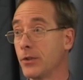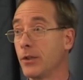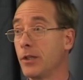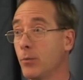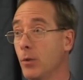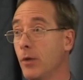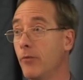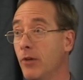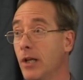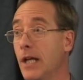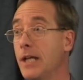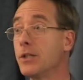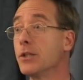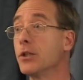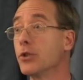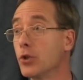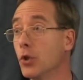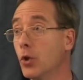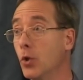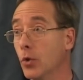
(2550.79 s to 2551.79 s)
So they weren't
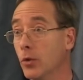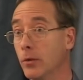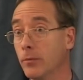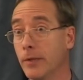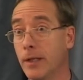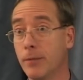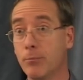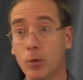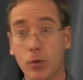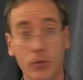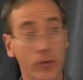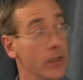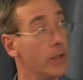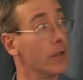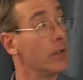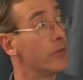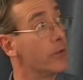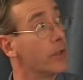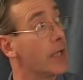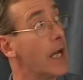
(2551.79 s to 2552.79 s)
related at all, they're
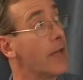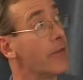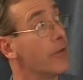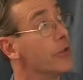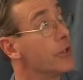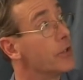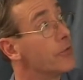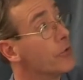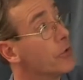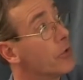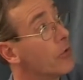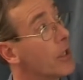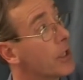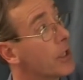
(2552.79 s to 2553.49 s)
moving together in different